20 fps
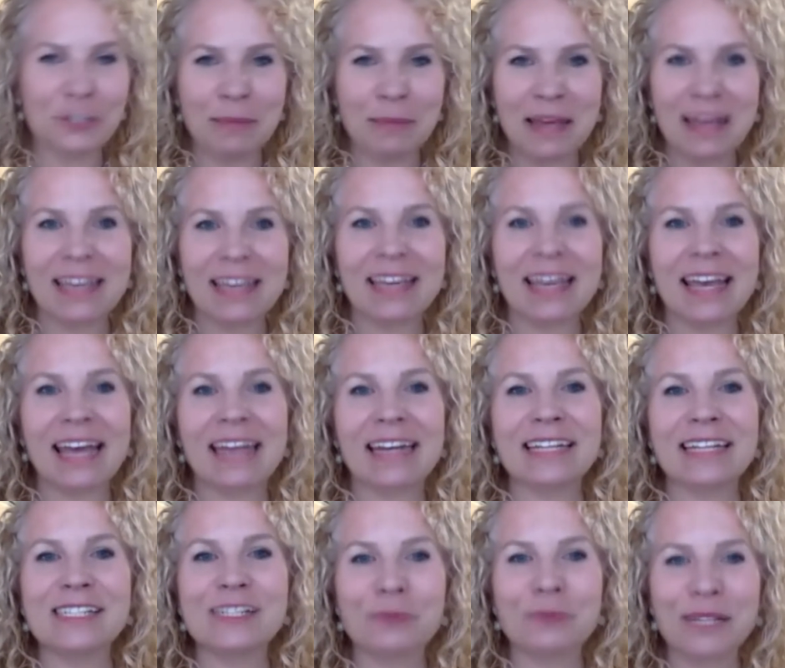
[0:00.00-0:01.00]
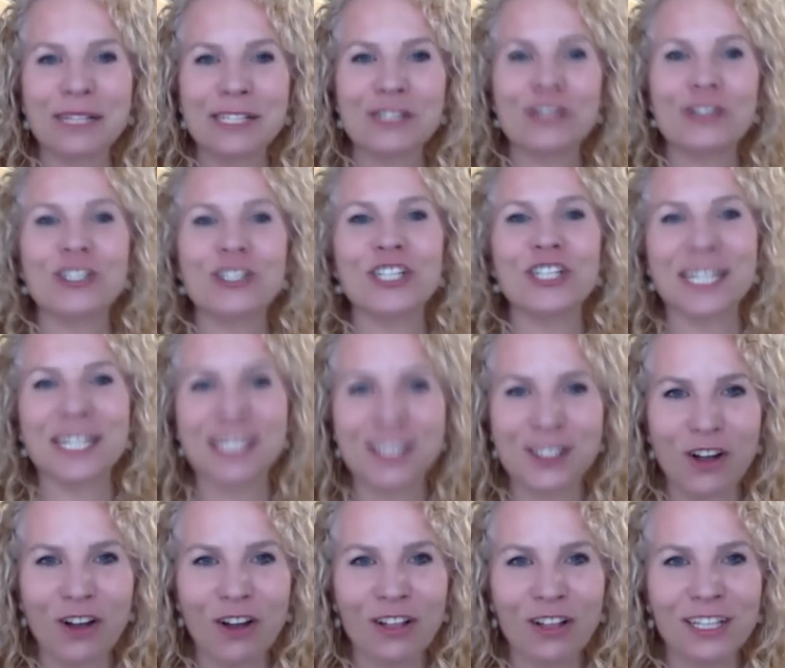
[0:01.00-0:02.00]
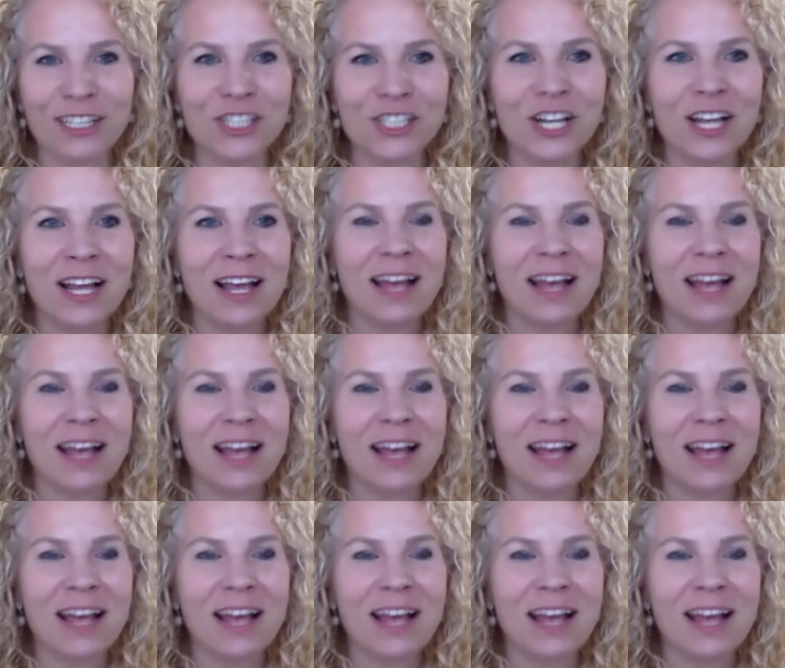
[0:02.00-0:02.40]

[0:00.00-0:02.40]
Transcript: making and his research and his knowledge,